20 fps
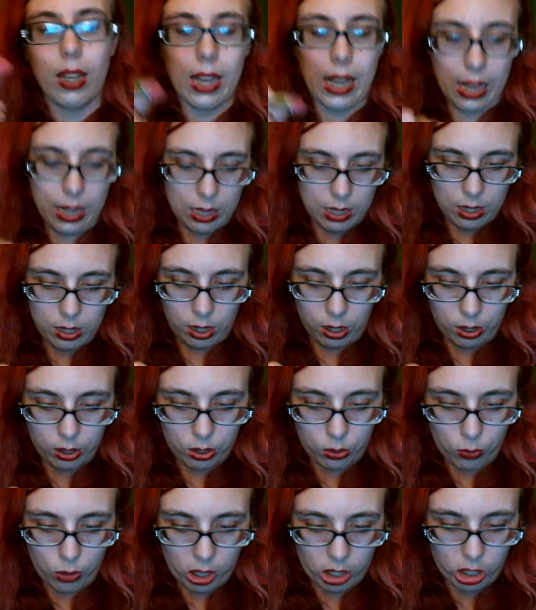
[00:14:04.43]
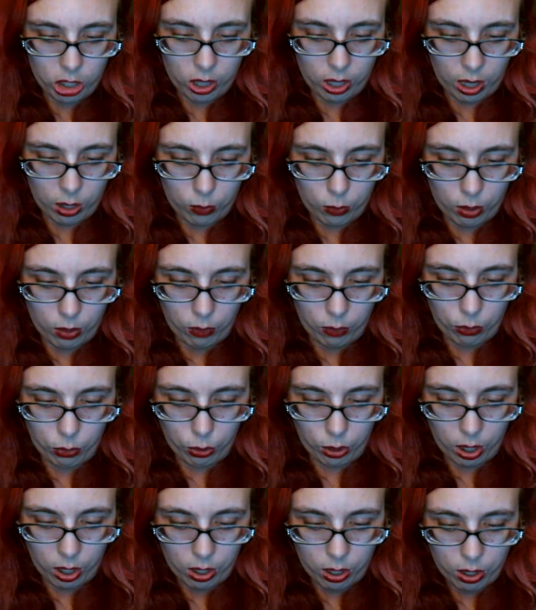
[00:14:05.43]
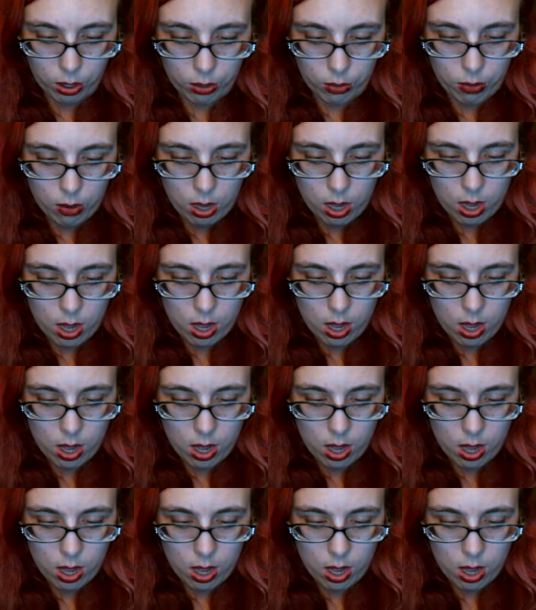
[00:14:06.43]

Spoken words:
And I'll swatch that one for you.